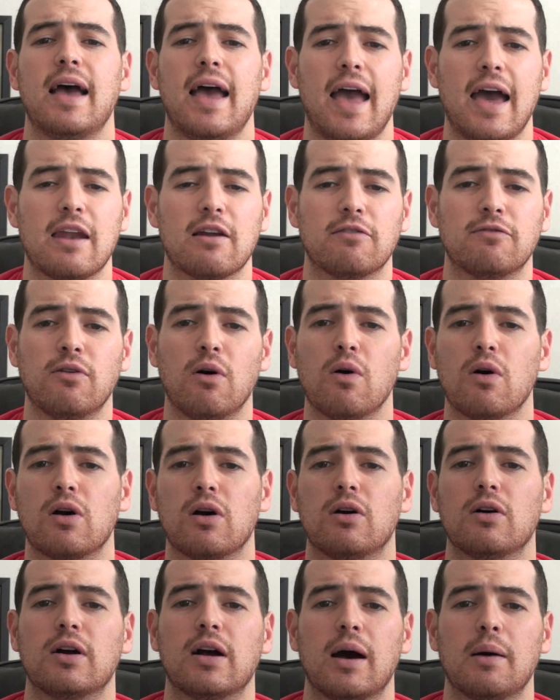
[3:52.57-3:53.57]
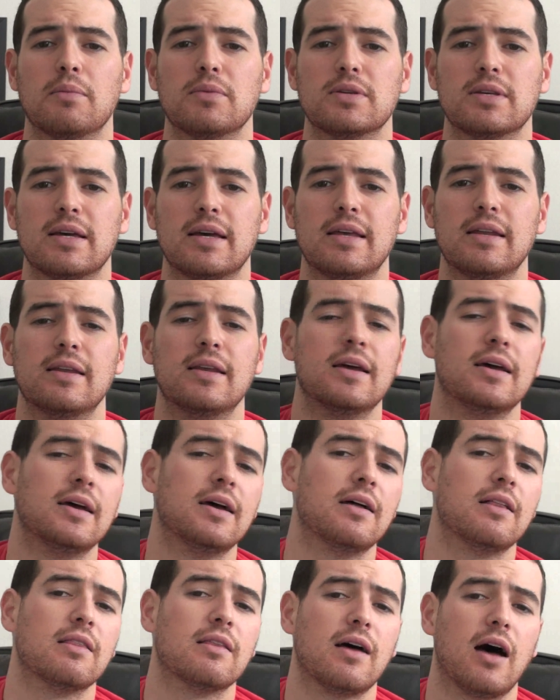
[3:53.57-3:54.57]
and a phone call comes in,
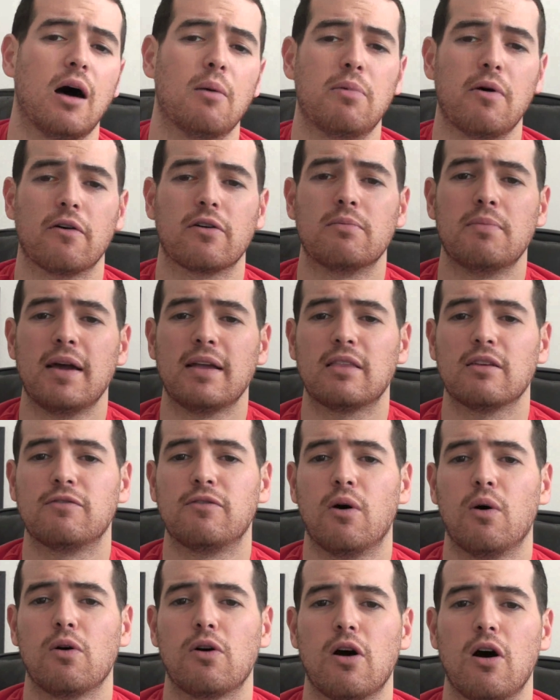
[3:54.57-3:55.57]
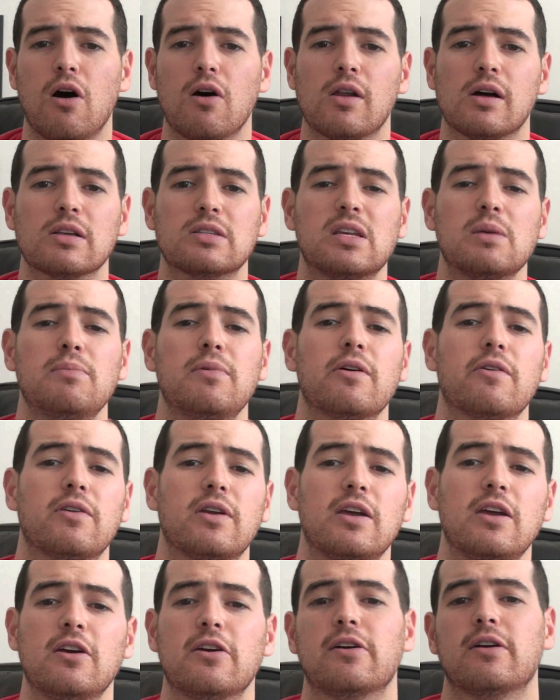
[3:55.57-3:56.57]
I'll be able to make the phone call and I'll still be able
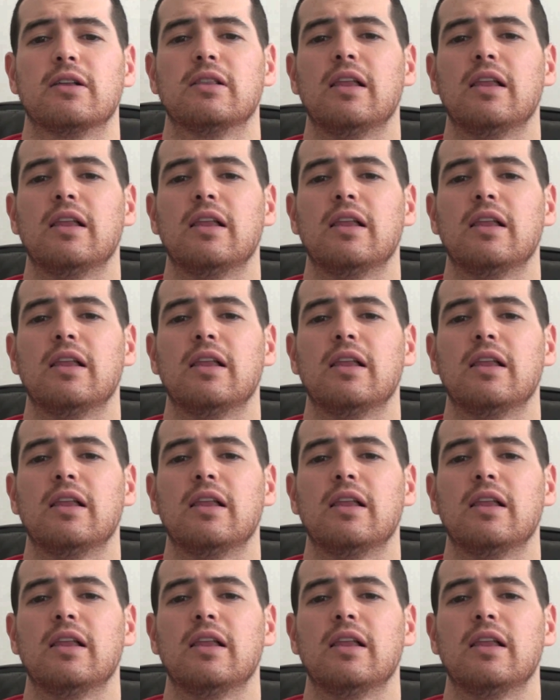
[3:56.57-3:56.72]
to hear